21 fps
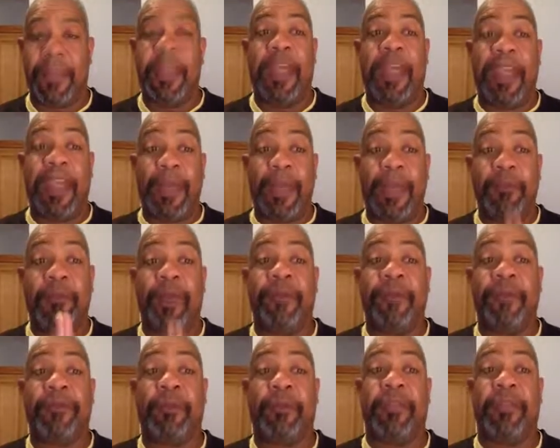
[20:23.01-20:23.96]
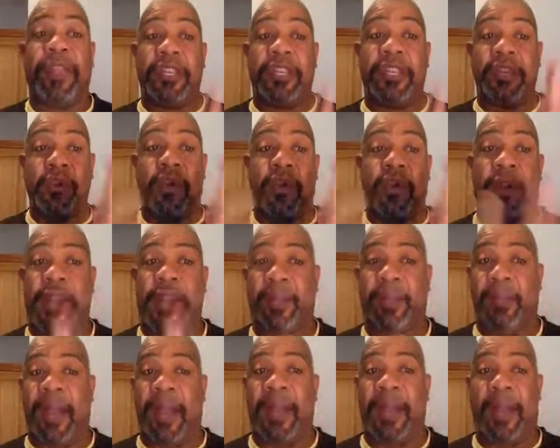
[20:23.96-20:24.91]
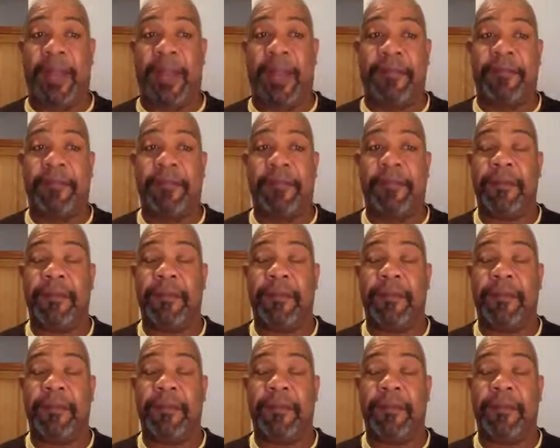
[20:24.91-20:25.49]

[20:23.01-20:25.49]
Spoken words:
And I'm grateful that you are in my life.